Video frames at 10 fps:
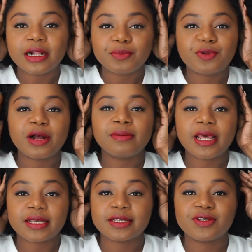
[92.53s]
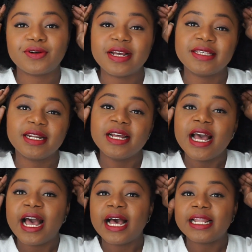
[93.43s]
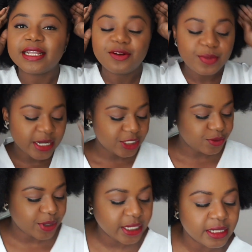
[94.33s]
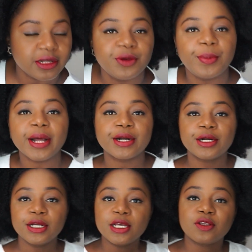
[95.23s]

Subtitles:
I'll probably accessorize it a little bit to make it look better.